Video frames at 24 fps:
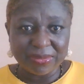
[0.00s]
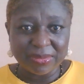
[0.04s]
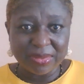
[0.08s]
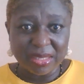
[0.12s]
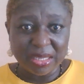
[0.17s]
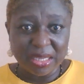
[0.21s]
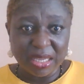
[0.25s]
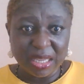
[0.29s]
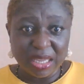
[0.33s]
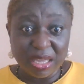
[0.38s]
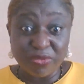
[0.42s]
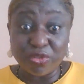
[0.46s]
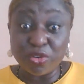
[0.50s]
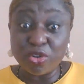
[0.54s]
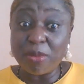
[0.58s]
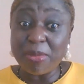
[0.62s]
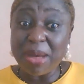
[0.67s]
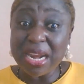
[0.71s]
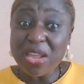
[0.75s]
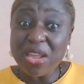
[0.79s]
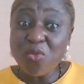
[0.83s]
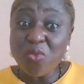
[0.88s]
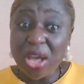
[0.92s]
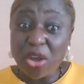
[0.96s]
If you normally
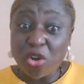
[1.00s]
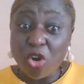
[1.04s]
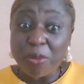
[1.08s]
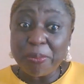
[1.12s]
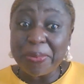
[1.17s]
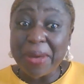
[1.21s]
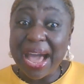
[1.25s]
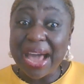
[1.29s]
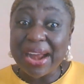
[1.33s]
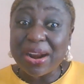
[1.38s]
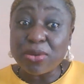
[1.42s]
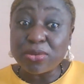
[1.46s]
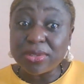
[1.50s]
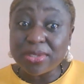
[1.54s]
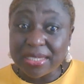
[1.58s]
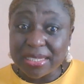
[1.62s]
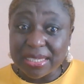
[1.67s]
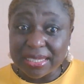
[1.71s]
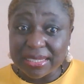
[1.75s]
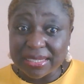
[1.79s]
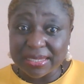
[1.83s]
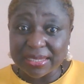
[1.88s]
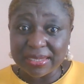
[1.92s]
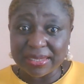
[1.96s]
wake up around 6,
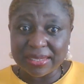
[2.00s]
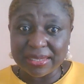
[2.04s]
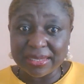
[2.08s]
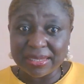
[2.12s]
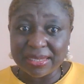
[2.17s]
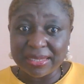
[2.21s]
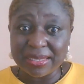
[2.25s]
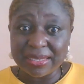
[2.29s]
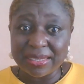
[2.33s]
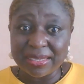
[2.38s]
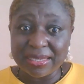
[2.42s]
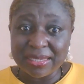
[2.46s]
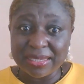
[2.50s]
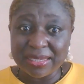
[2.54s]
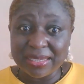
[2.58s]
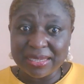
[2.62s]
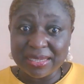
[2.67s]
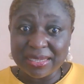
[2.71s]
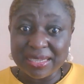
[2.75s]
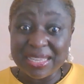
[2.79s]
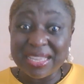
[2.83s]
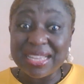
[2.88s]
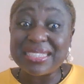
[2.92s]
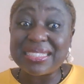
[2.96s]

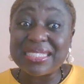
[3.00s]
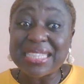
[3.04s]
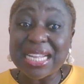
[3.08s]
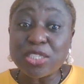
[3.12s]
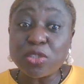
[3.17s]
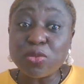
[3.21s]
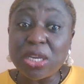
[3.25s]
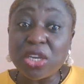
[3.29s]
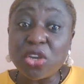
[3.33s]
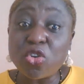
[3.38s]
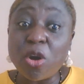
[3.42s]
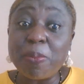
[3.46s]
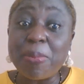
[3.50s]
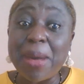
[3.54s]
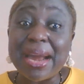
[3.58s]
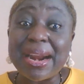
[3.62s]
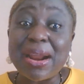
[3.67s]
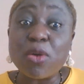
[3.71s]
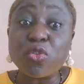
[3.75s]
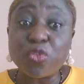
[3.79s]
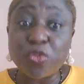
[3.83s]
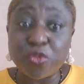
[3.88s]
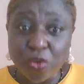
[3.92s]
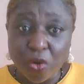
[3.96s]
start waking up around
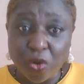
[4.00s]
4.